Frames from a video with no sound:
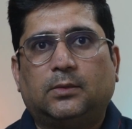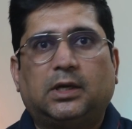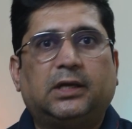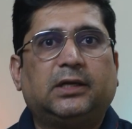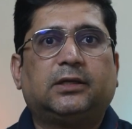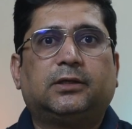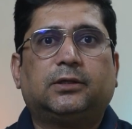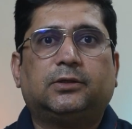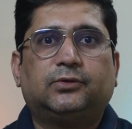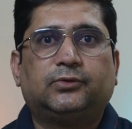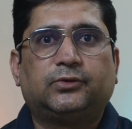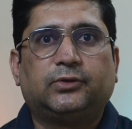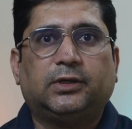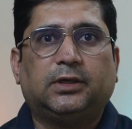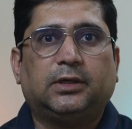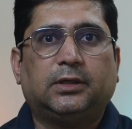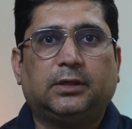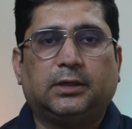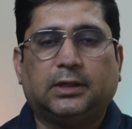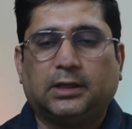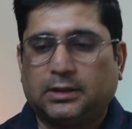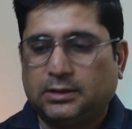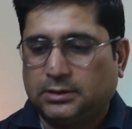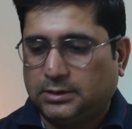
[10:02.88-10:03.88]
my country
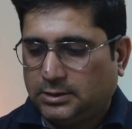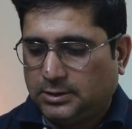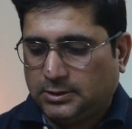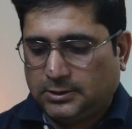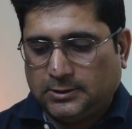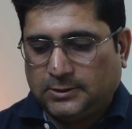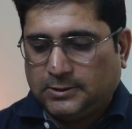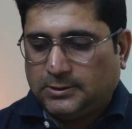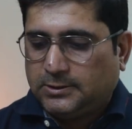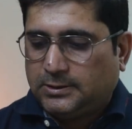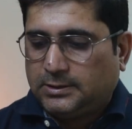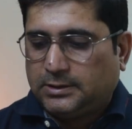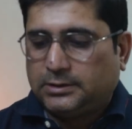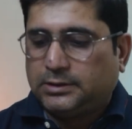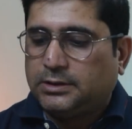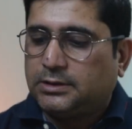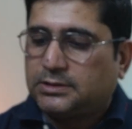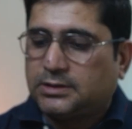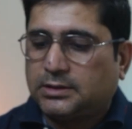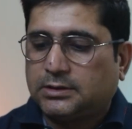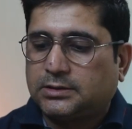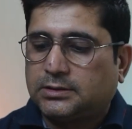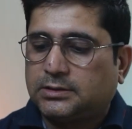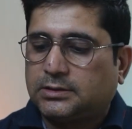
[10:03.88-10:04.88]
india
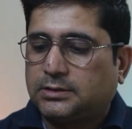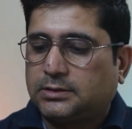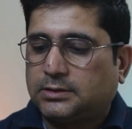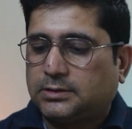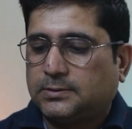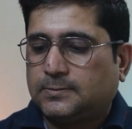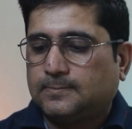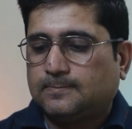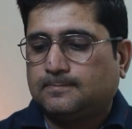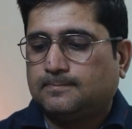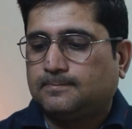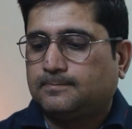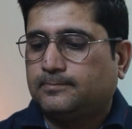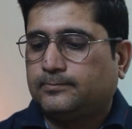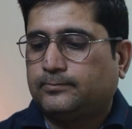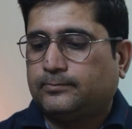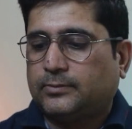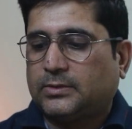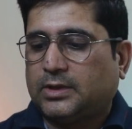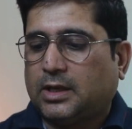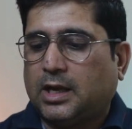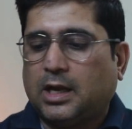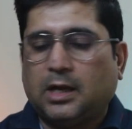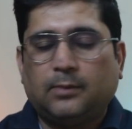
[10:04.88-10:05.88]
this is
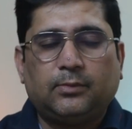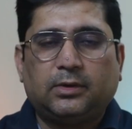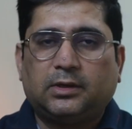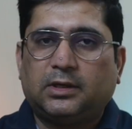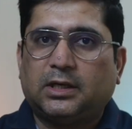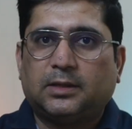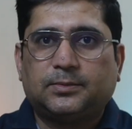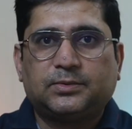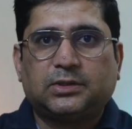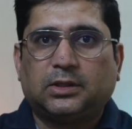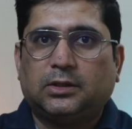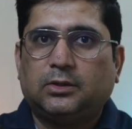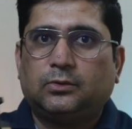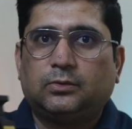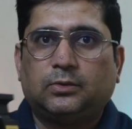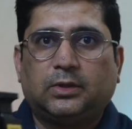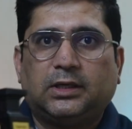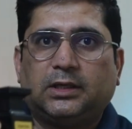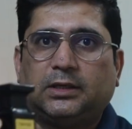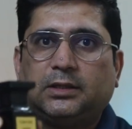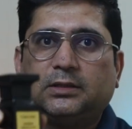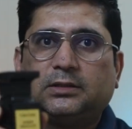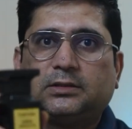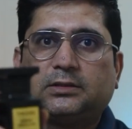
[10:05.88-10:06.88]
Amber Absolute,
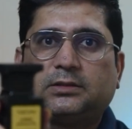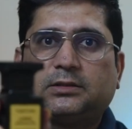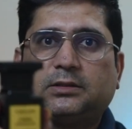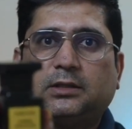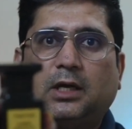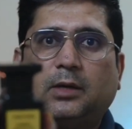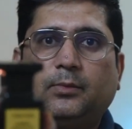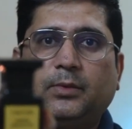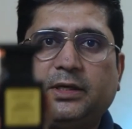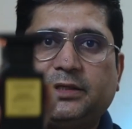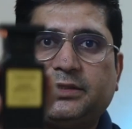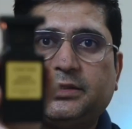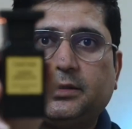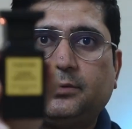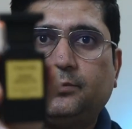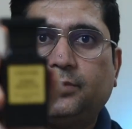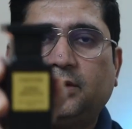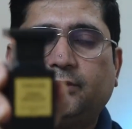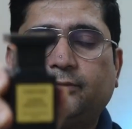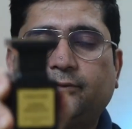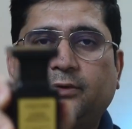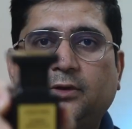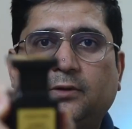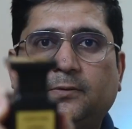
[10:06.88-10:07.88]
it is amazing
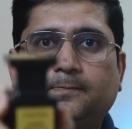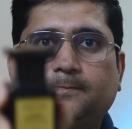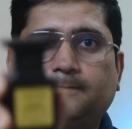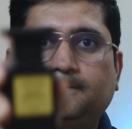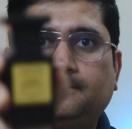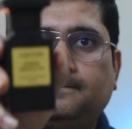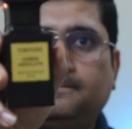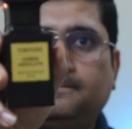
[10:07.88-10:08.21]
perform.